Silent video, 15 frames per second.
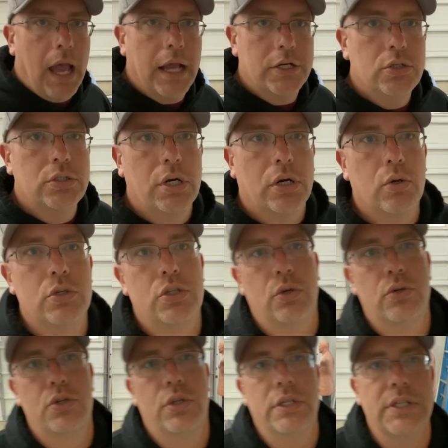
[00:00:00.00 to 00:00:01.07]
I do struggle with
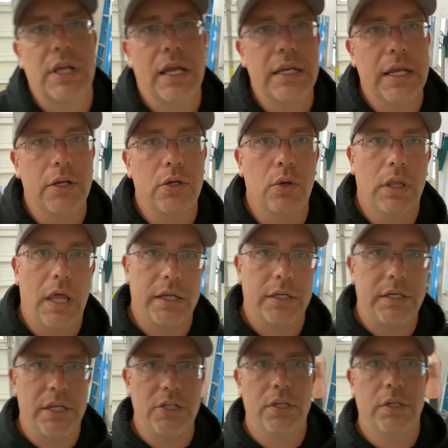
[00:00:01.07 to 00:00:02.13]
social anxiety. I do a lot of
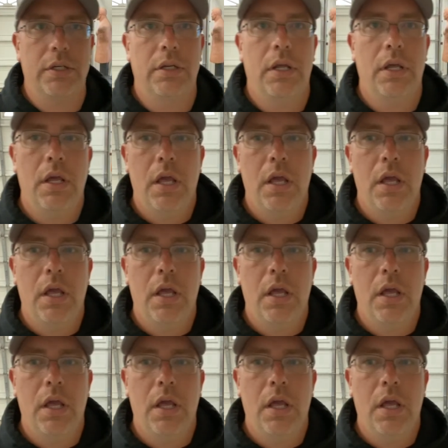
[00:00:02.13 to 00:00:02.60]
tension,